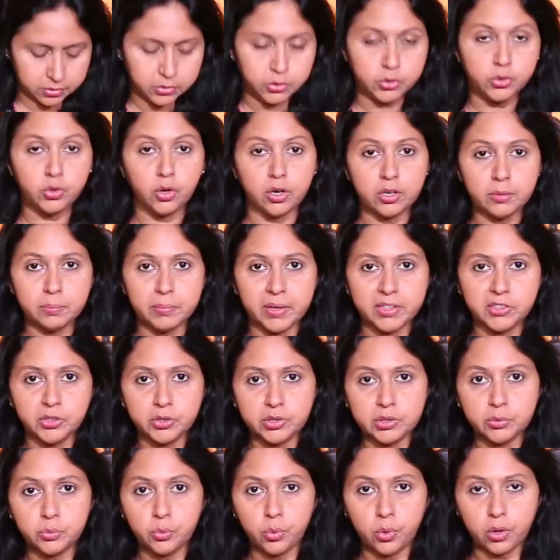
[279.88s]
Do not measure
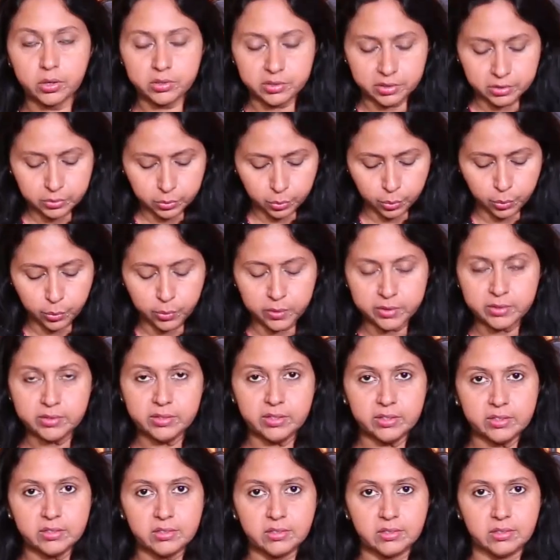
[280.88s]
the water over
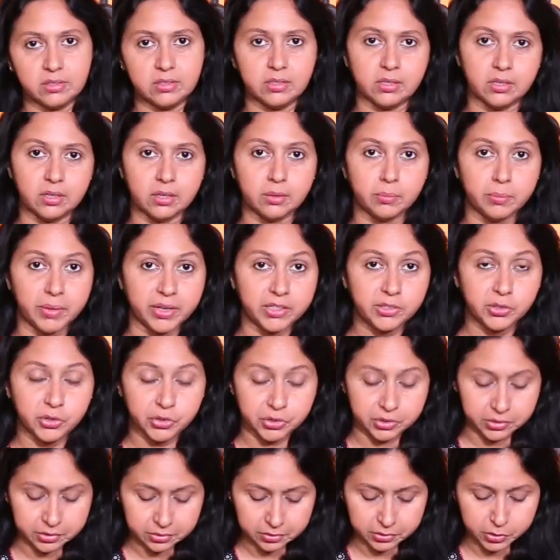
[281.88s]
this
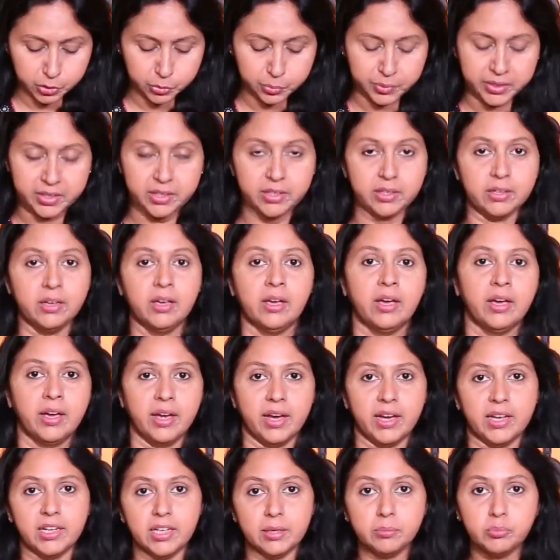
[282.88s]
mixture. You may
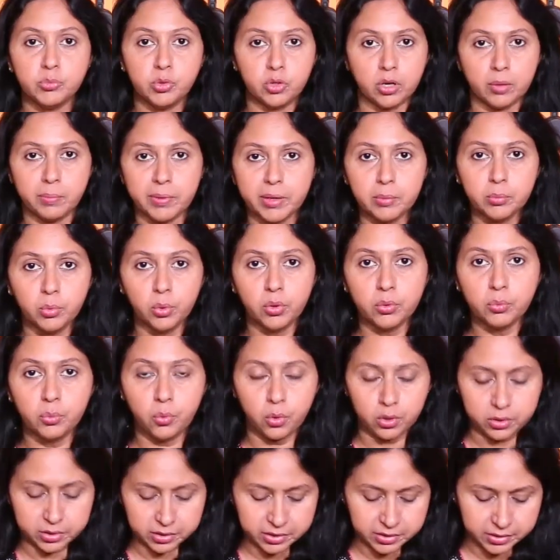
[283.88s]
end up dropping more
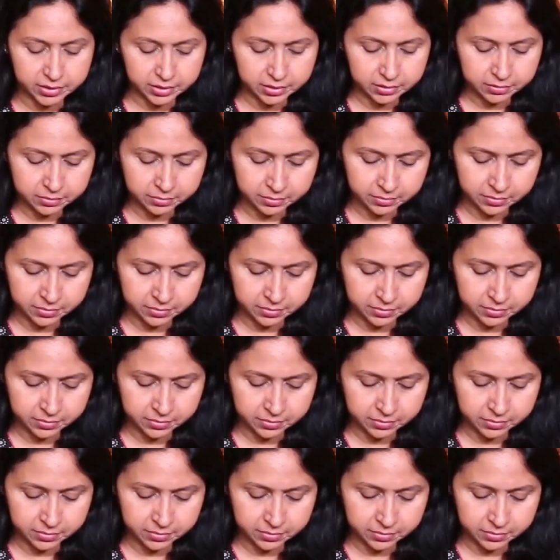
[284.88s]
water here.